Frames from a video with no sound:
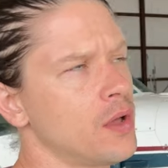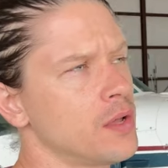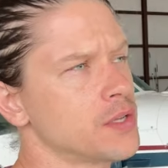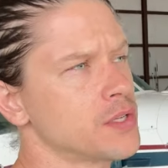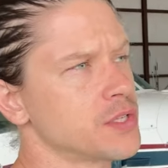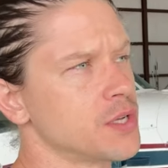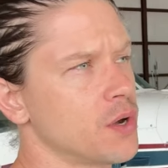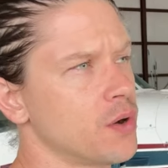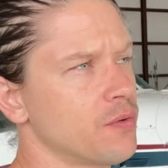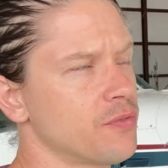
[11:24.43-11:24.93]

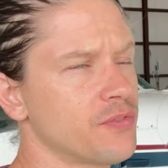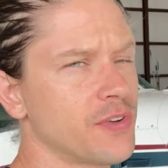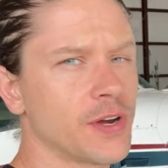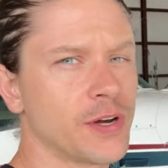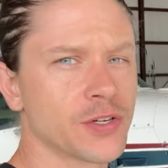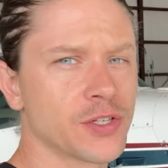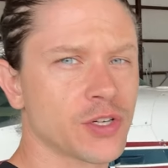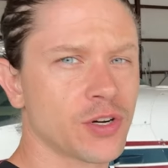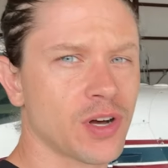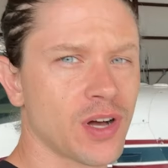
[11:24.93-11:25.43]
So
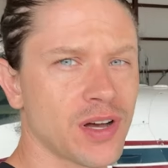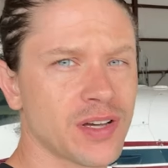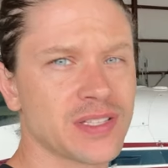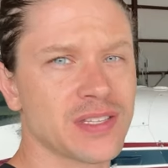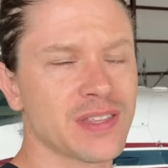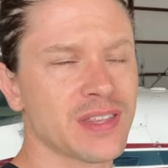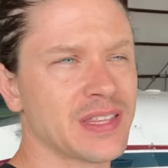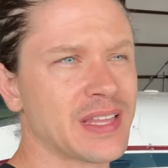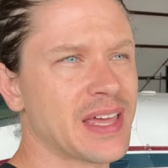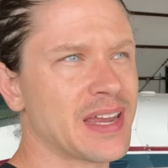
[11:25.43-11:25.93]
fingers
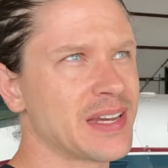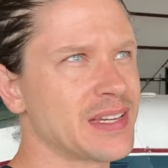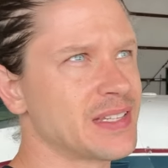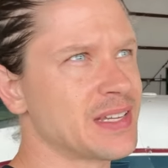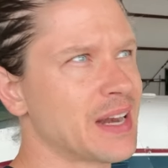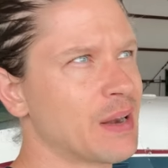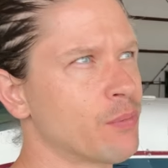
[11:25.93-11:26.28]
crossed, that is it.